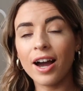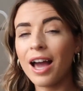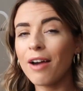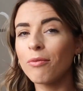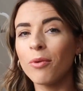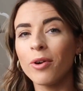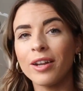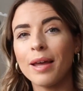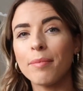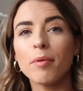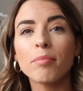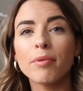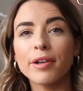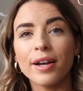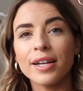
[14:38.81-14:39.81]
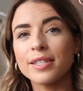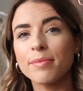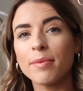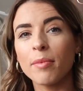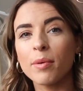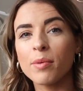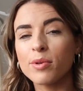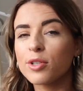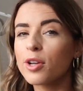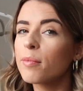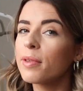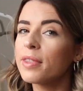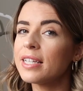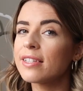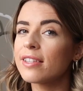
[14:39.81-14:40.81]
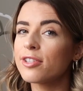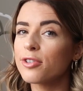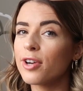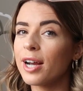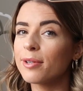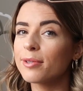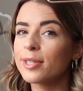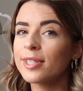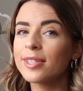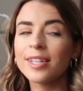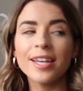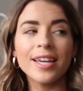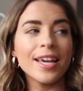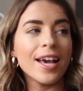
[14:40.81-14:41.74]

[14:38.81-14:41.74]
I have one leopard print item in my wardrobe and these are the trousers.